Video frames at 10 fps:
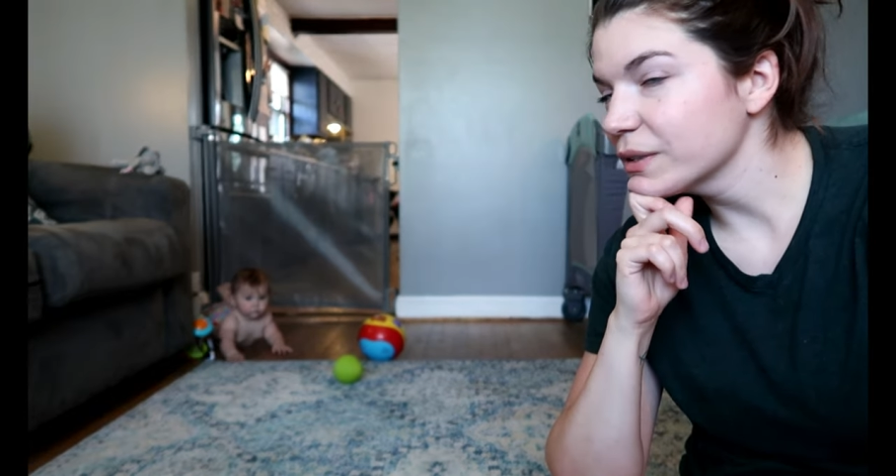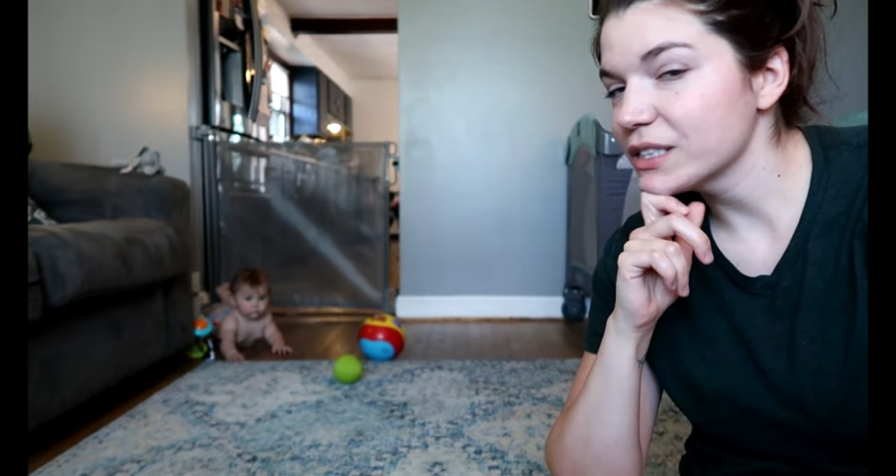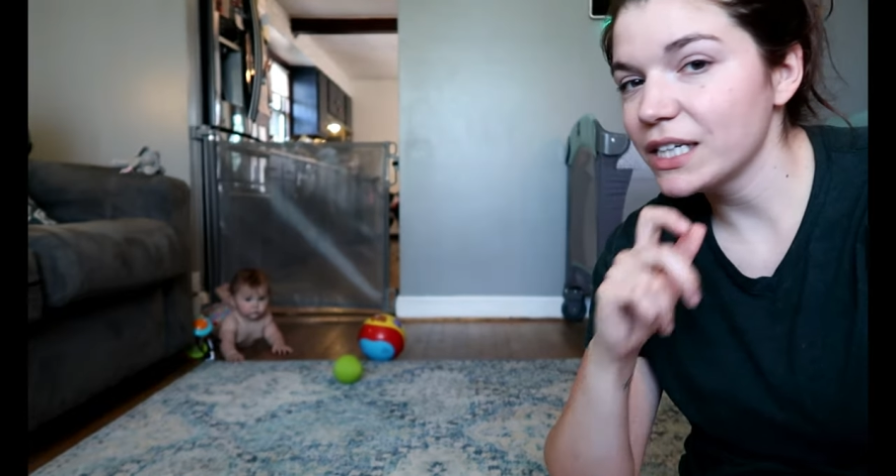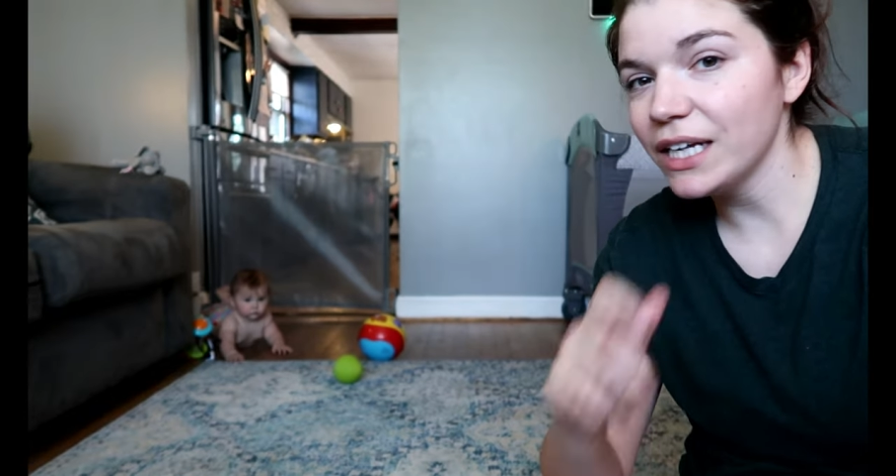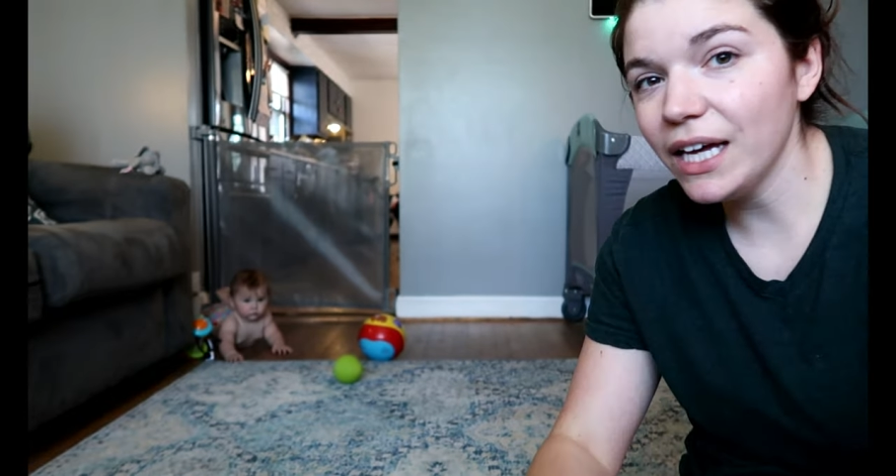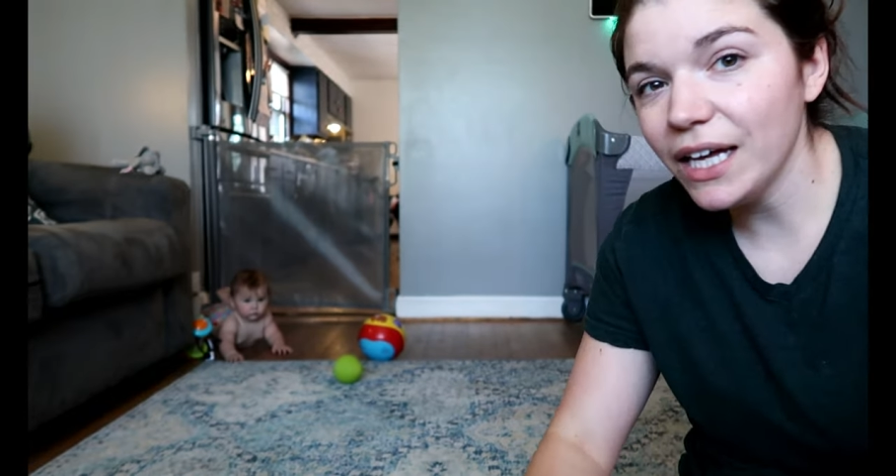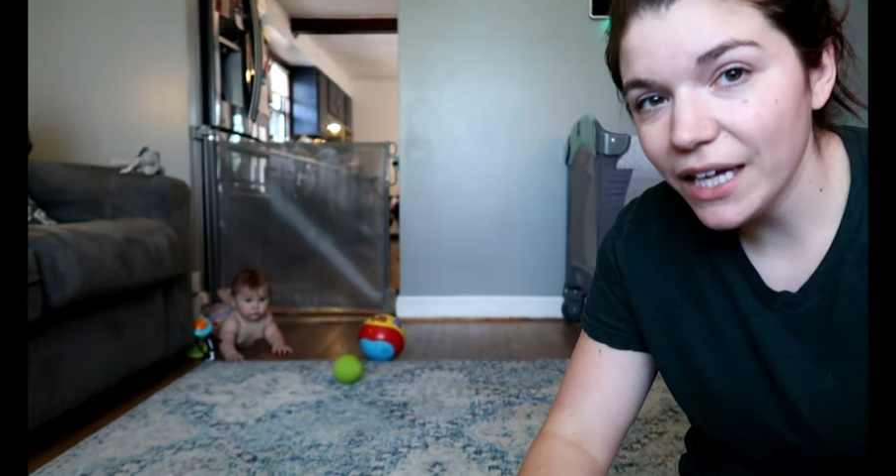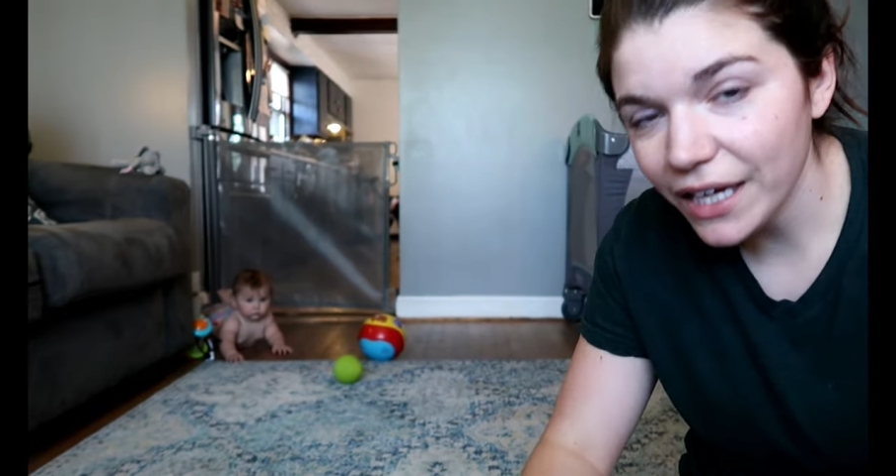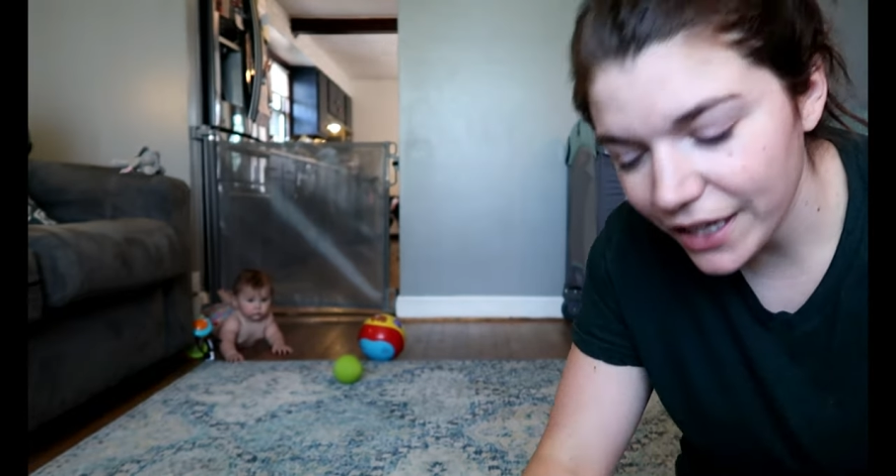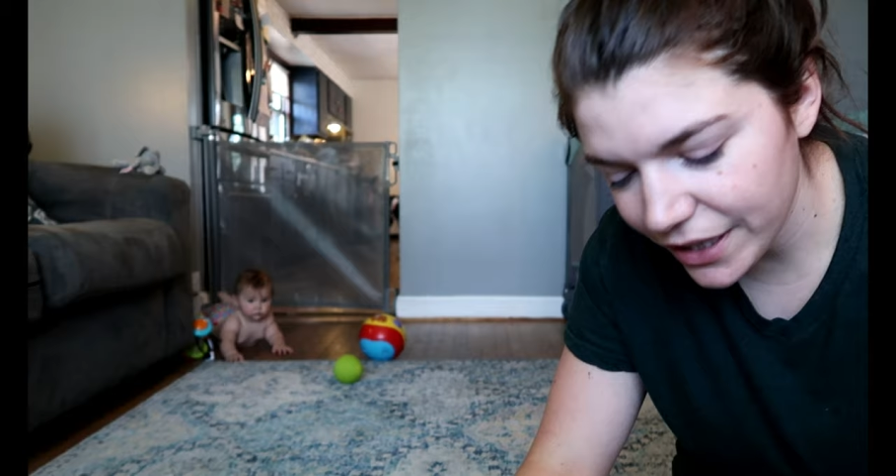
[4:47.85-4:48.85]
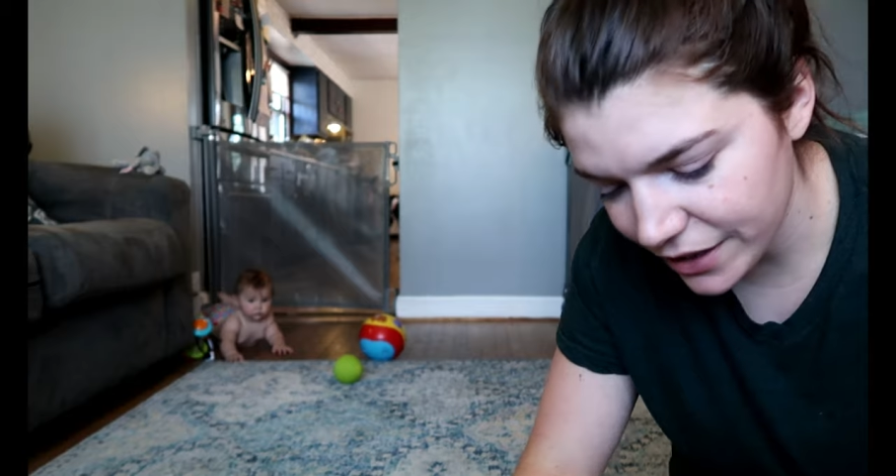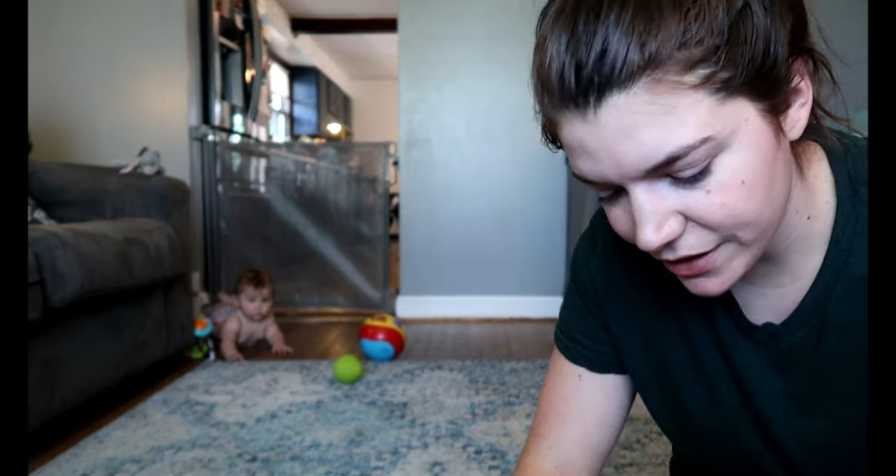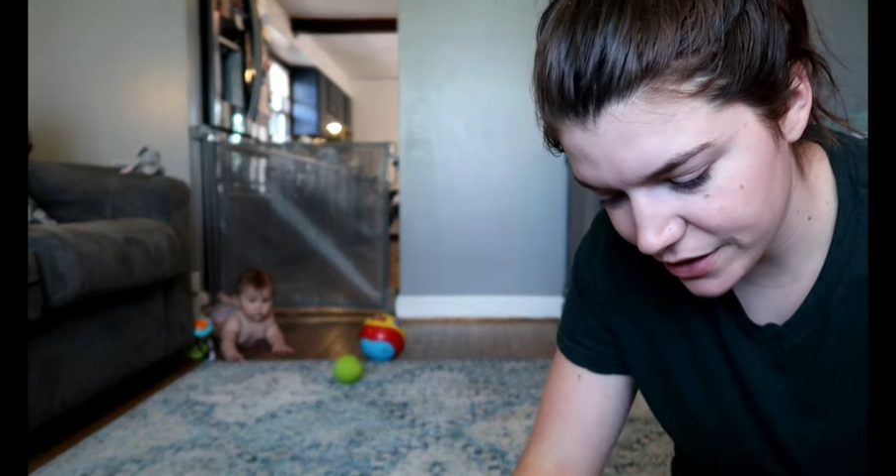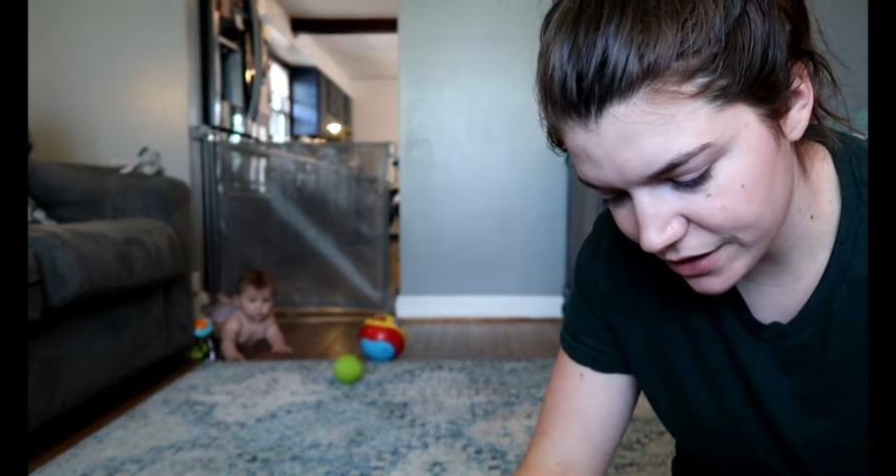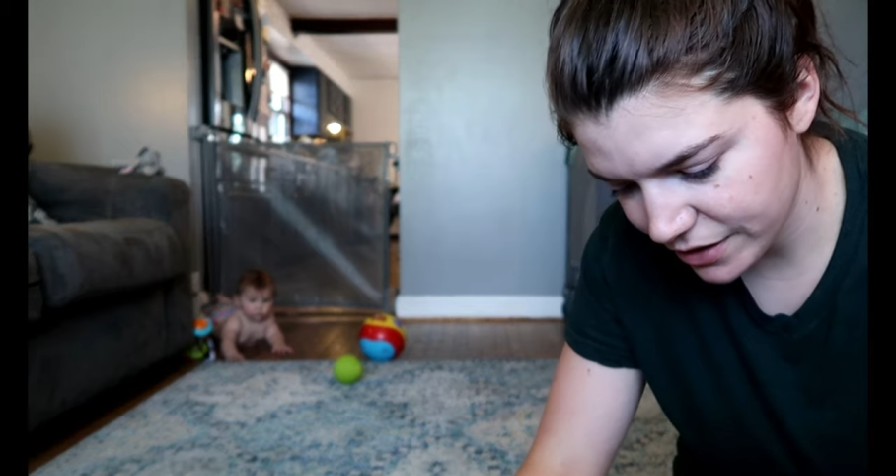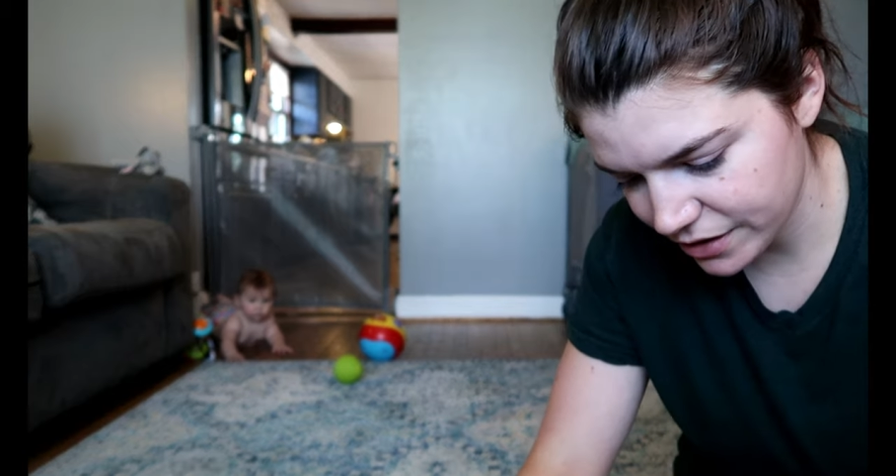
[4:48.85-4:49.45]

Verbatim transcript: Wednesday night.